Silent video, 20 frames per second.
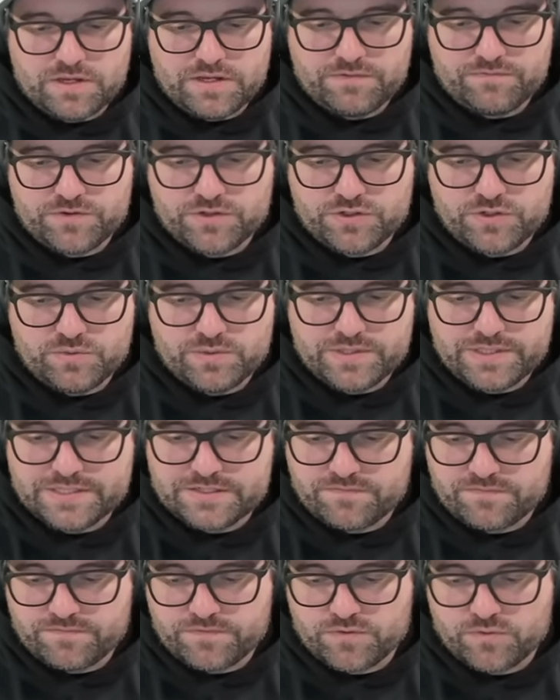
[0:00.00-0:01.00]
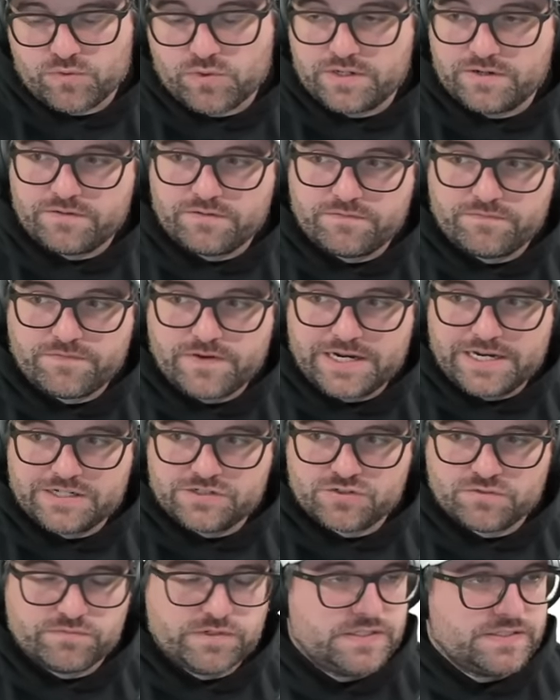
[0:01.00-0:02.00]
if you're doing this for
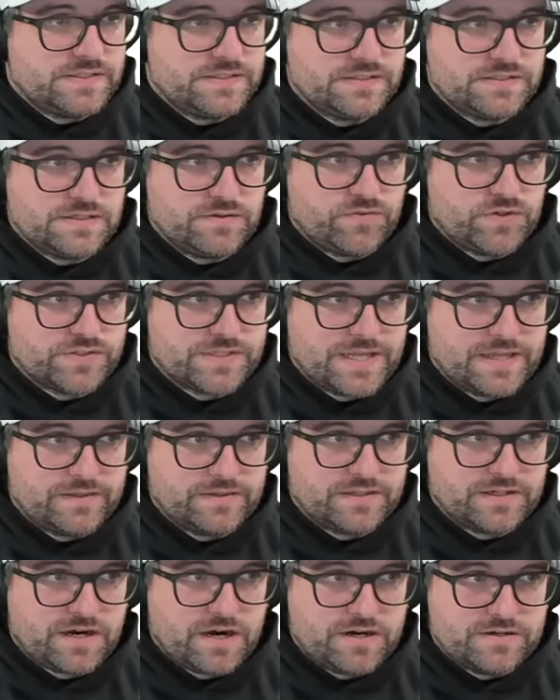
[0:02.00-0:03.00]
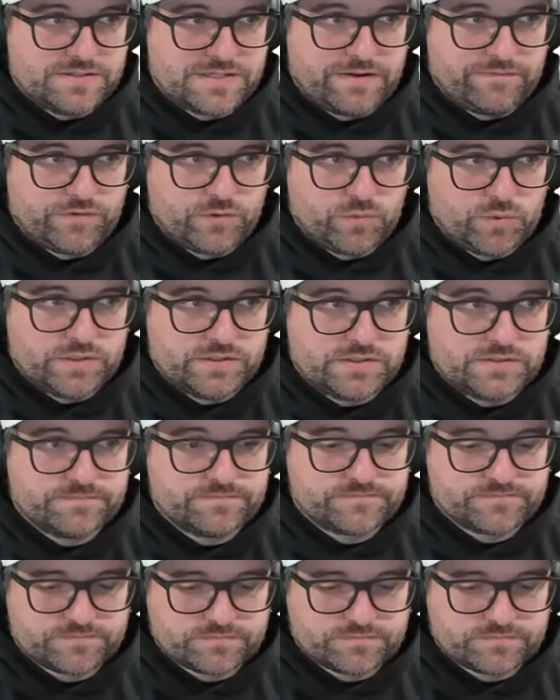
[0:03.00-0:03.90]
financial reasons. If you're selling the cards afterwards,